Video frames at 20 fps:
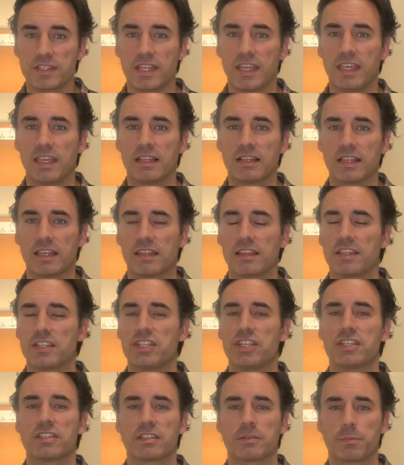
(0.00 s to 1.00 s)
healing that
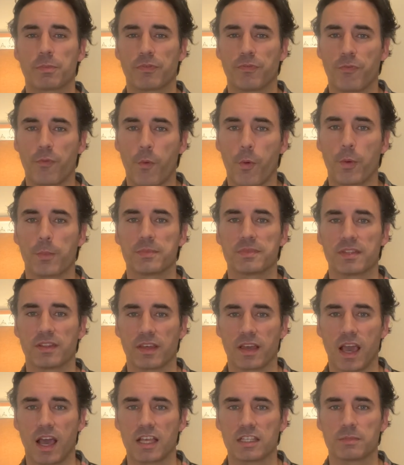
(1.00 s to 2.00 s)
Jesus performs in the
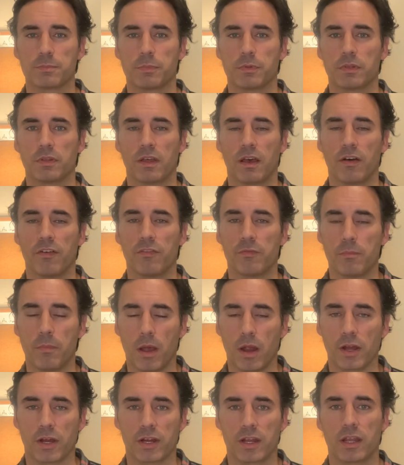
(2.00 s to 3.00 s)
Gospel of
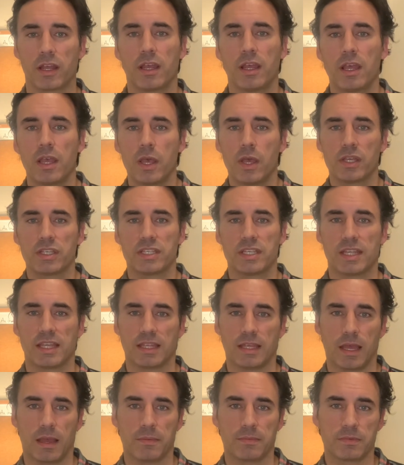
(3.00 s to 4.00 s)
Mark.
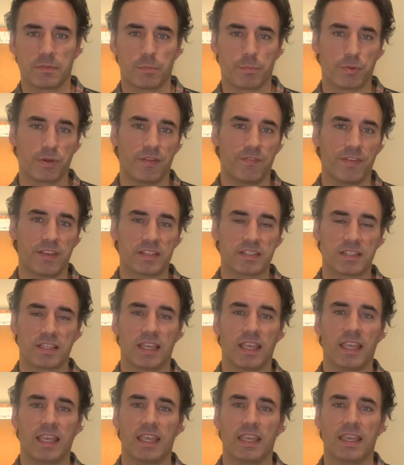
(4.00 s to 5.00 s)

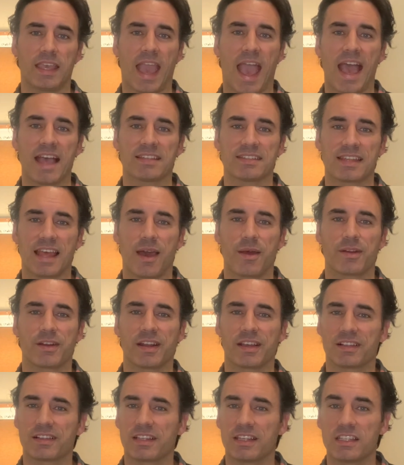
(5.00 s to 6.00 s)
Previously, he cast out an
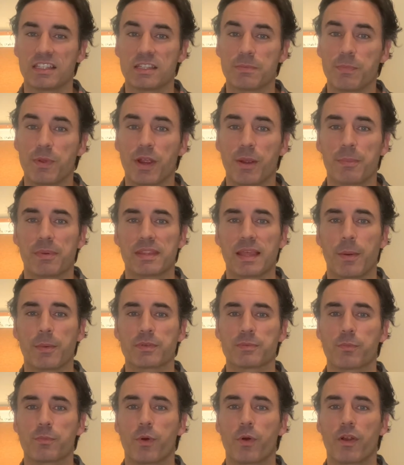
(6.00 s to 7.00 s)
unclean spirit, but that
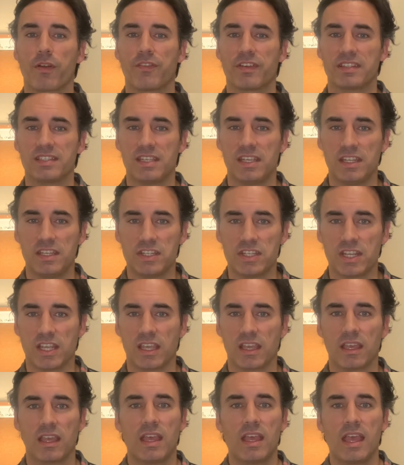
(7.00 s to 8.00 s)
was more of a
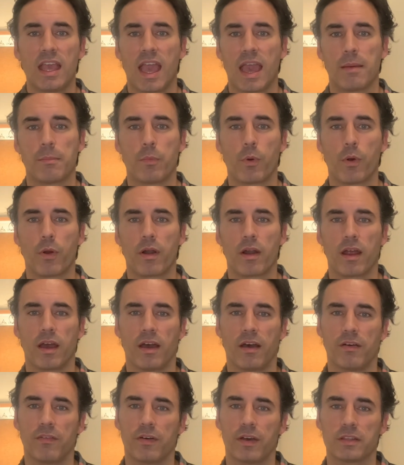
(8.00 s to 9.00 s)
teaching and more
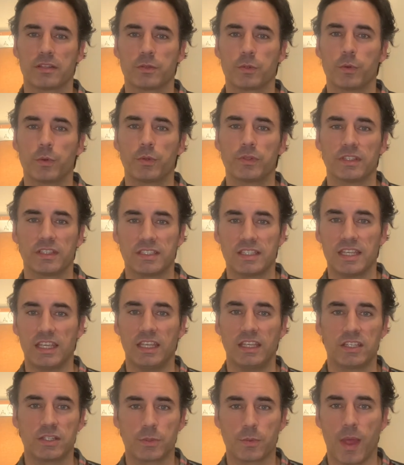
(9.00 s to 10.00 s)
of a tool to
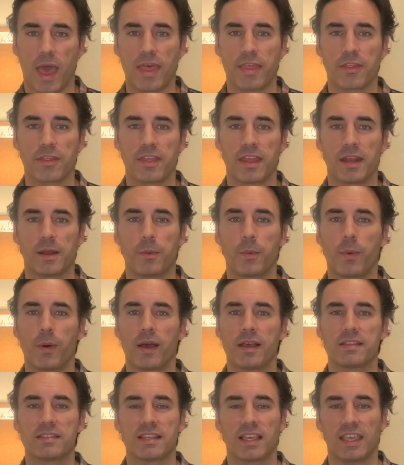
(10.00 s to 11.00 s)
teach rather than it
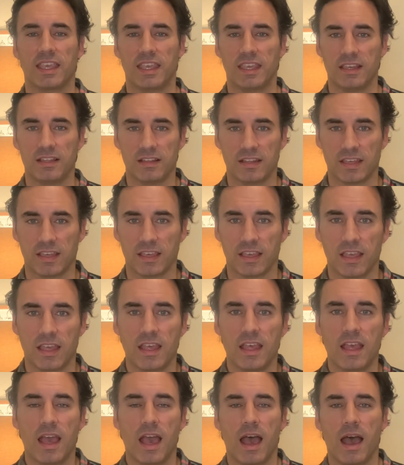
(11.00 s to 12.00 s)
was a healing.
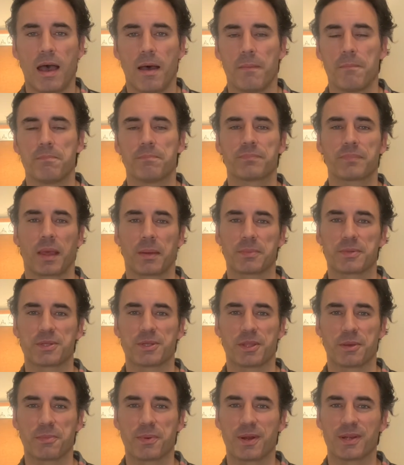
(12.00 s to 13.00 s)
I'm sure
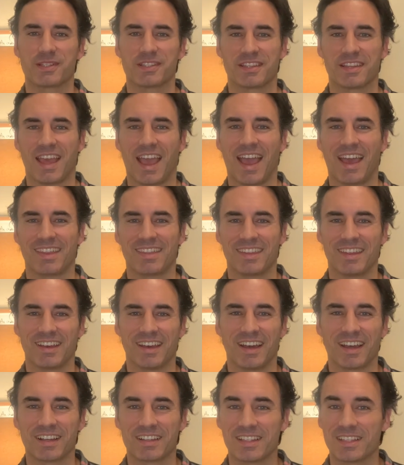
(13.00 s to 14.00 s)
the person that had the
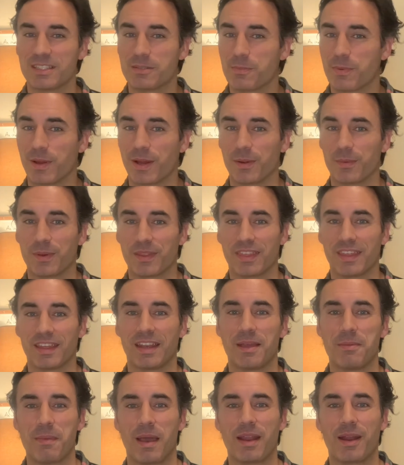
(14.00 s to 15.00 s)
unclean spirit within
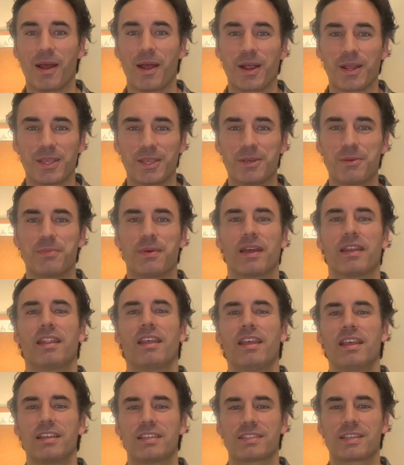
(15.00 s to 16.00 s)
might argue, but
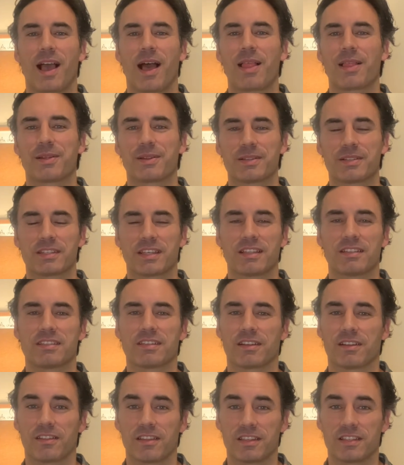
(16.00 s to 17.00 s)
scholars
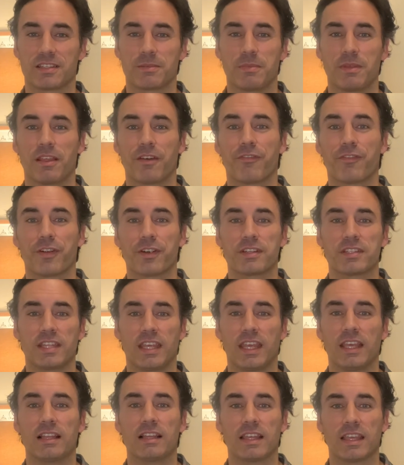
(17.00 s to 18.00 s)
consider this to be the first
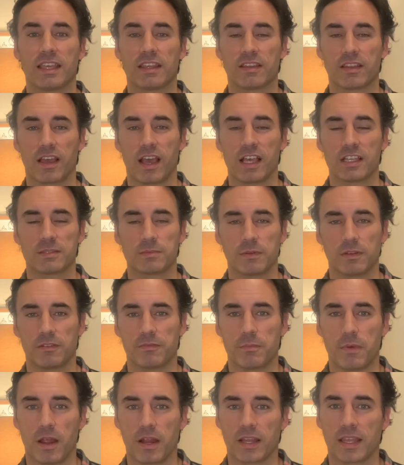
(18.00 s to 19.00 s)
healing in the Gospel of
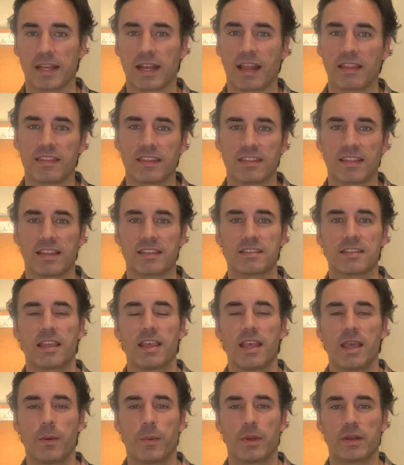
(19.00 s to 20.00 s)
Mark. And I think that's
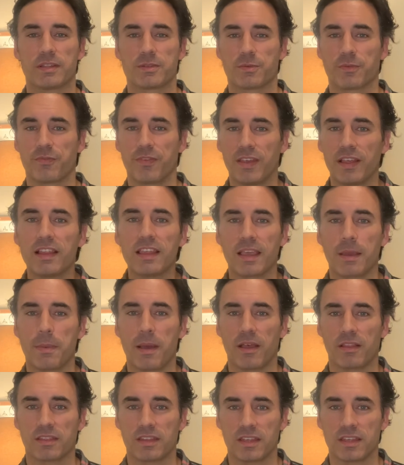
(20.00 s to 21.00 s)
what is revealing
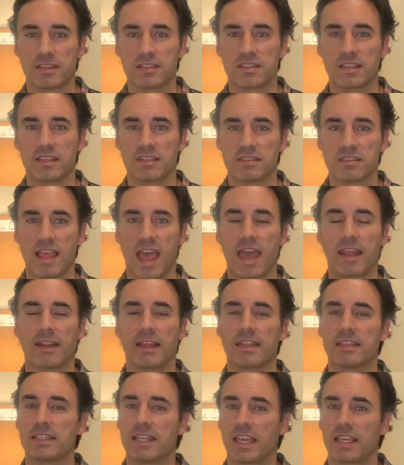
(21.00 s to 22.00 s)
about this, is that
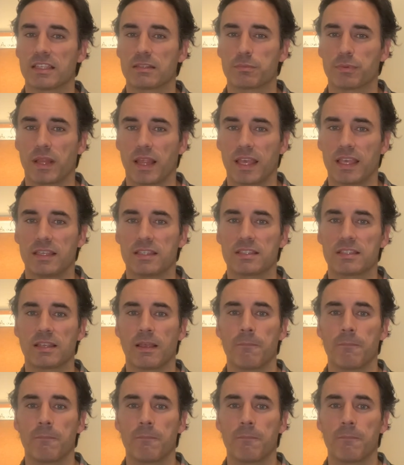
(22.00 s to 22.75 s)
it takes place